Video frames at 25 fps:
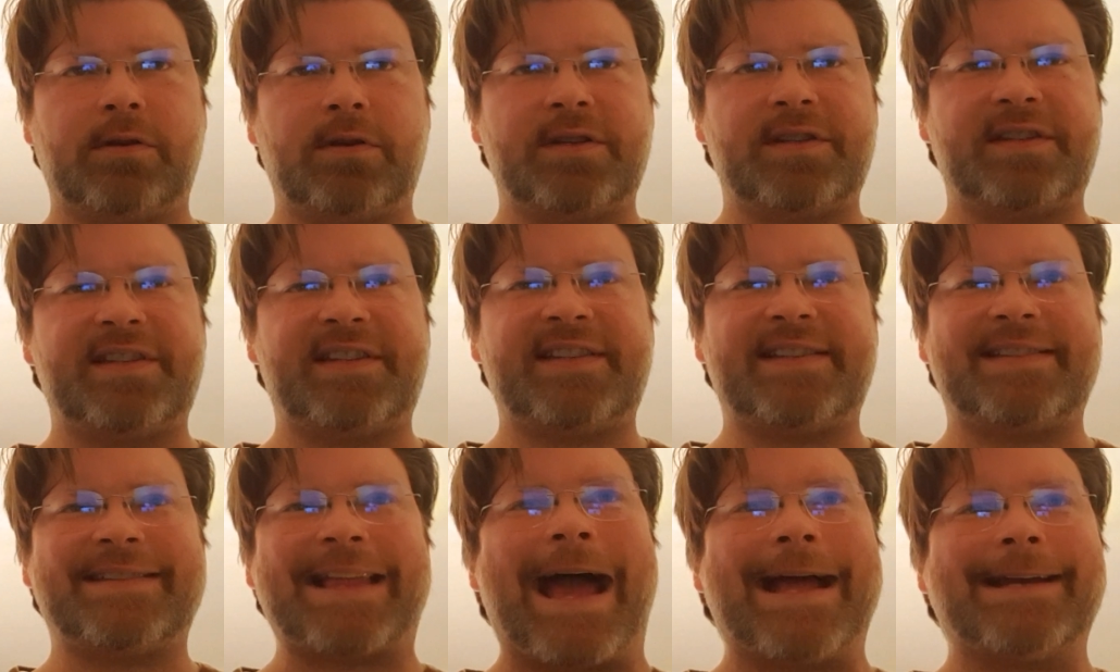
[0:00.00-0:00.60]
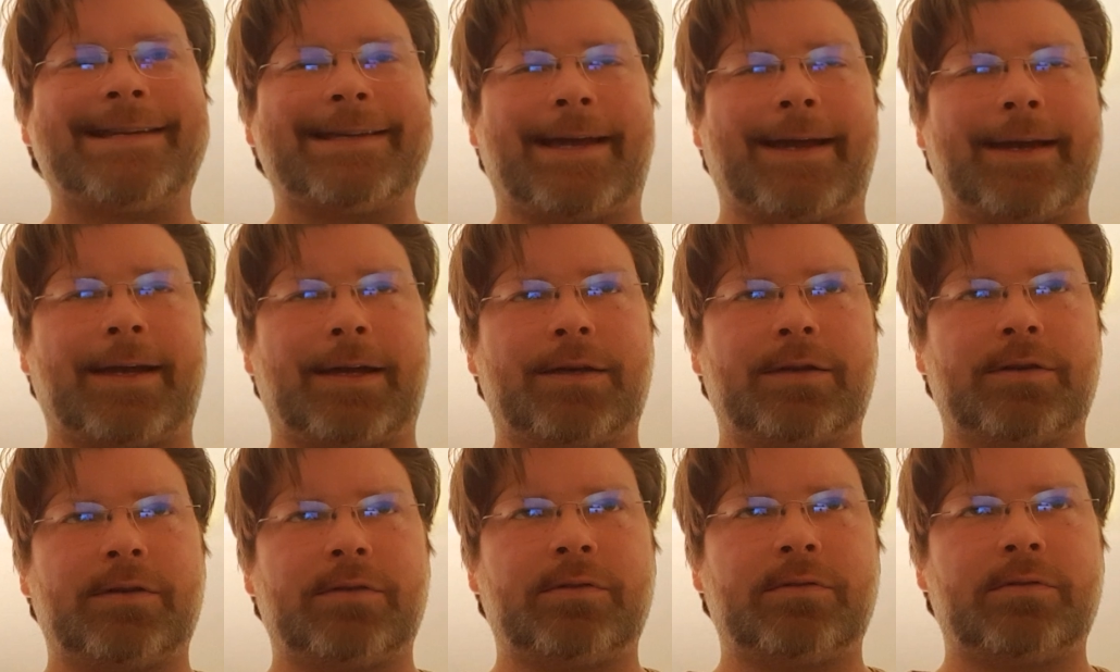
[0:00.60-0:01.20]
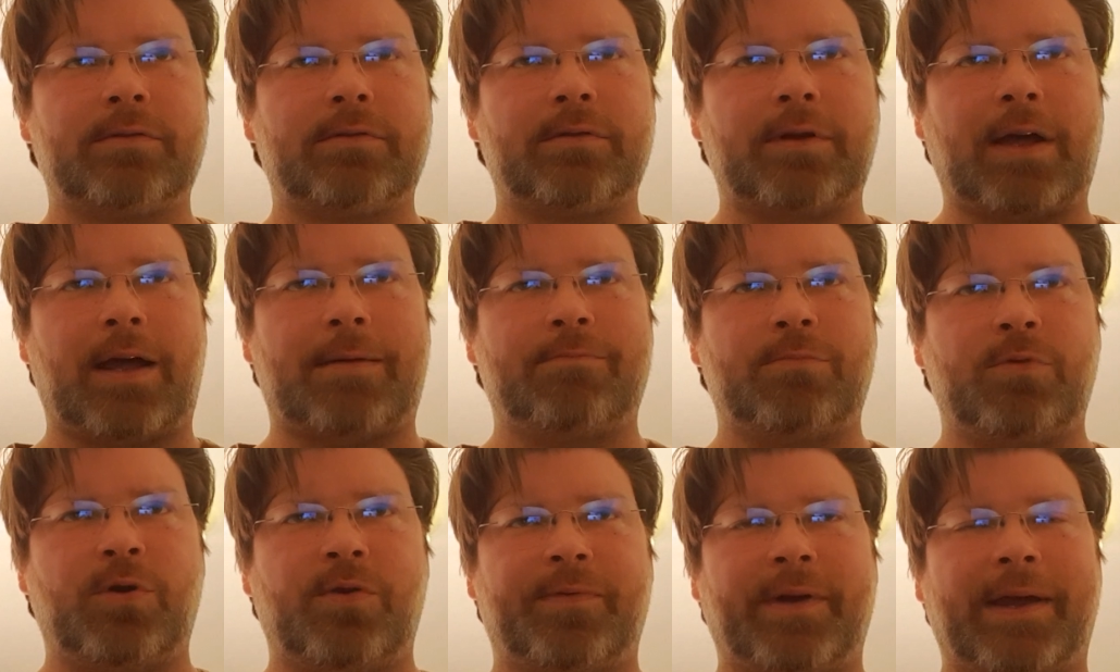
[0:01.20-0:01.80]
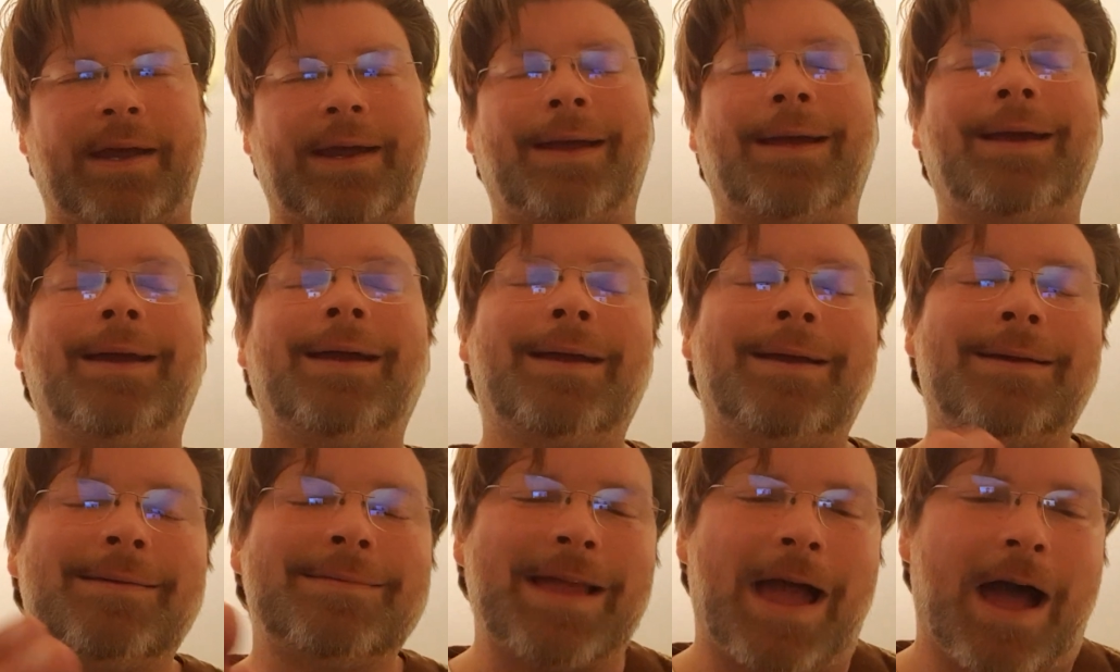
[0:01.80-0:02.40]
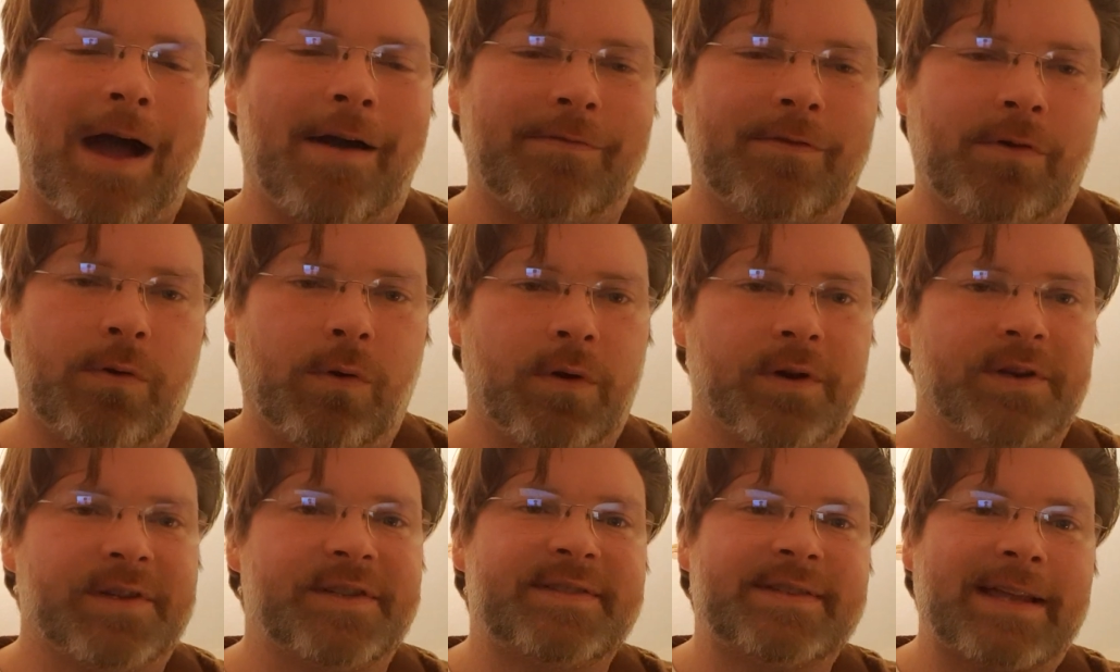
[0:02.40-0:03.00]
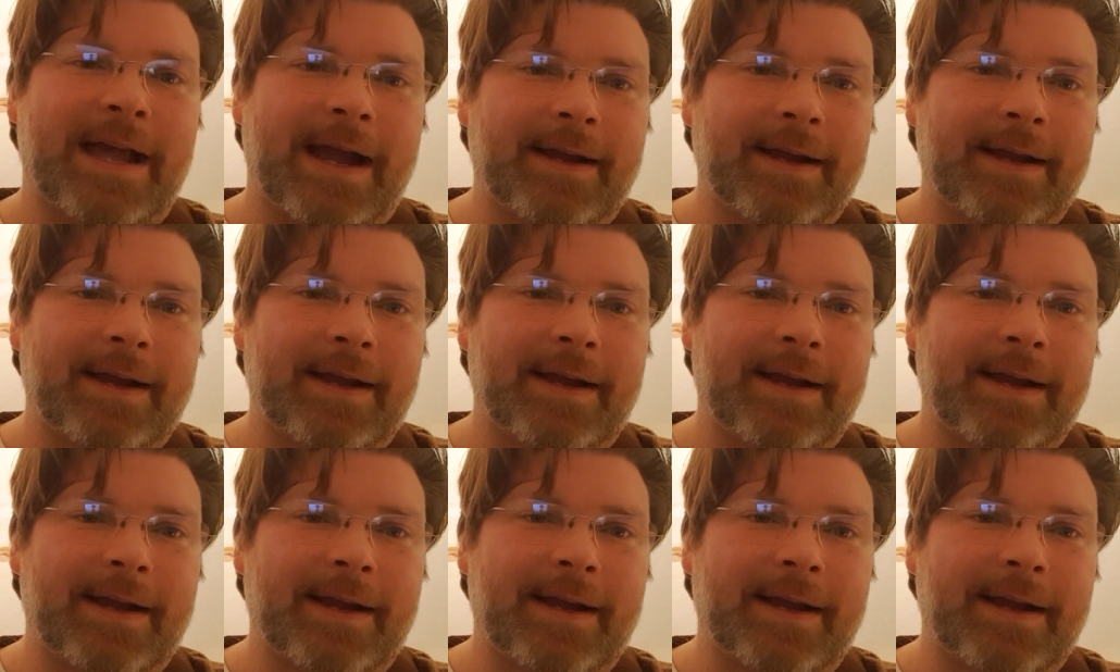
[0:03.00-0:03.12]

static, not moving. Now, of course,